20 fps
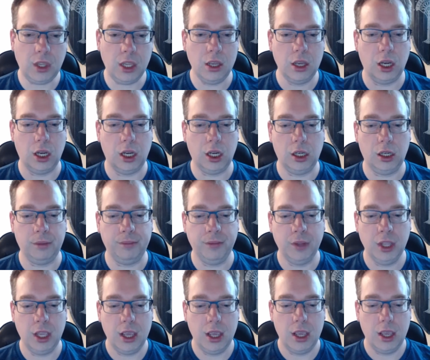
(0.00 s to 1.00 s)

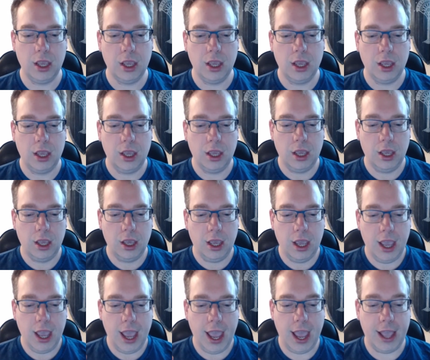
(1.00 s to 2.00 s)

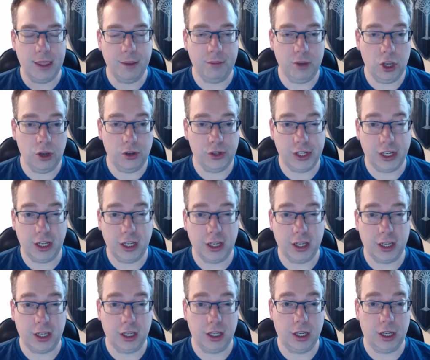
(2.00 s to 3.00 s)
And the
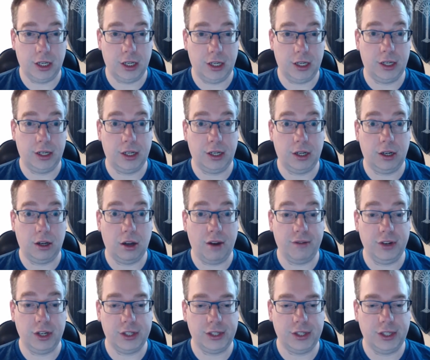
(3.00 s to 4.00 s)
music,
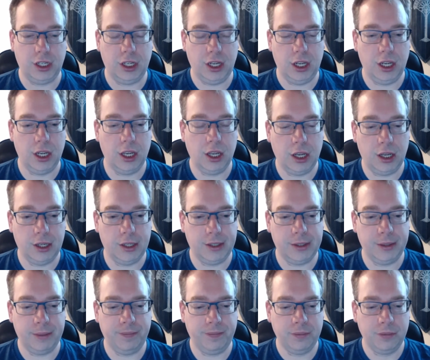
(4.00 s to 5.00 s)
obviously.
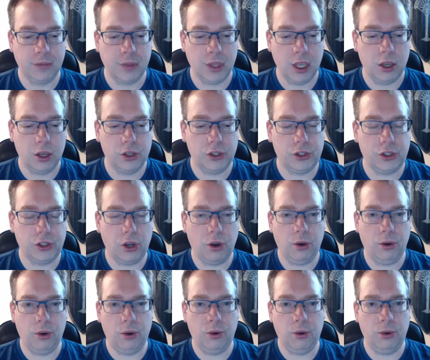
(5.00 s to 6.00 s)

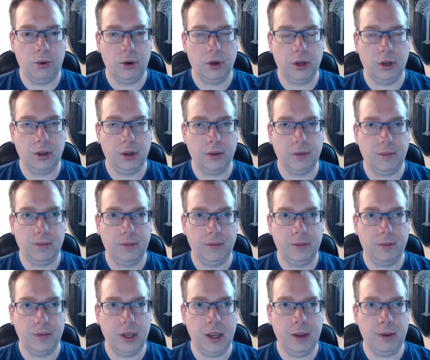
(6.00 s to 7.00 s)
So
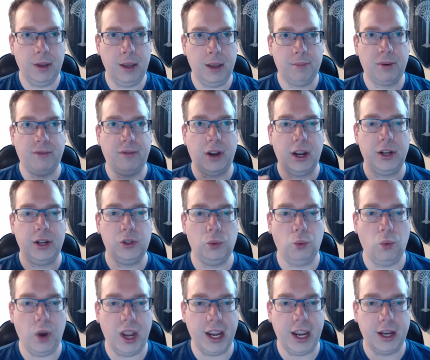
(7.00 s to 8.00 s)
it provides
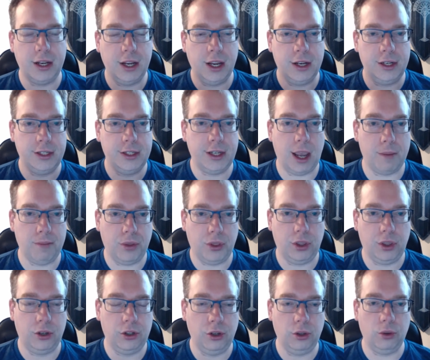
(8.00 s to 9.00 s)
weight and depth
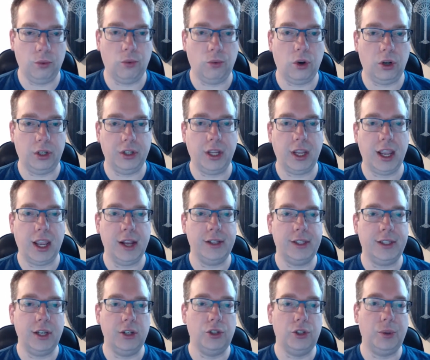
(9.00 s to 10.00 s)
to the world. And
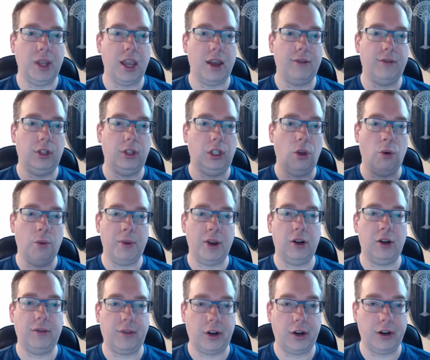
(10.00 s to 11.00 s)
since we have a low
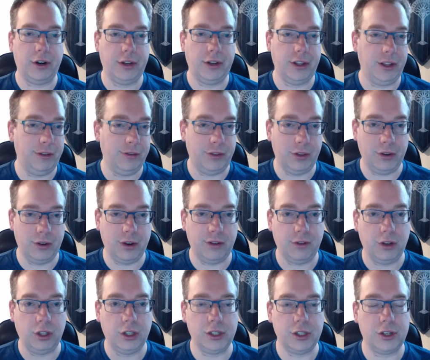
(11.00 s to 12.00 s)
amount of art, even though I have
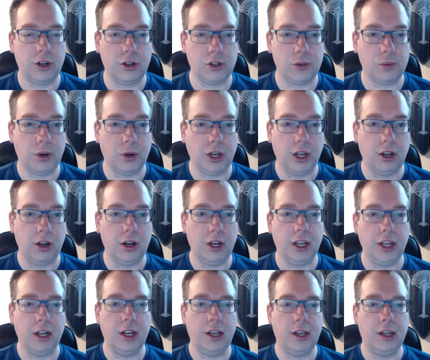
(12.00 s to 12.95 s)
all these artists working on it,